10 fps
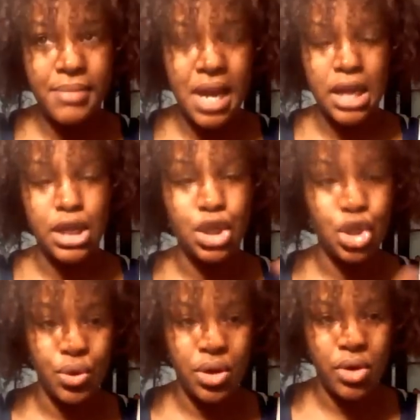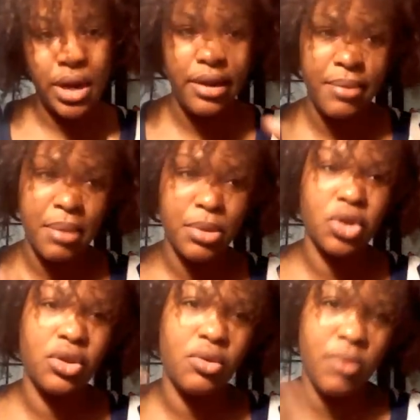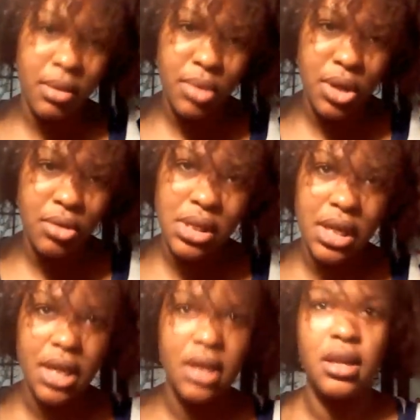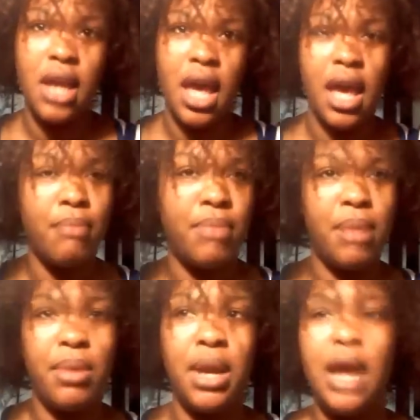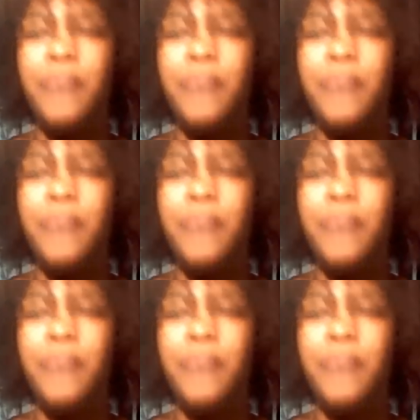not going to do it on here, but I'm going to show you what I'm using and blah, blah, blah.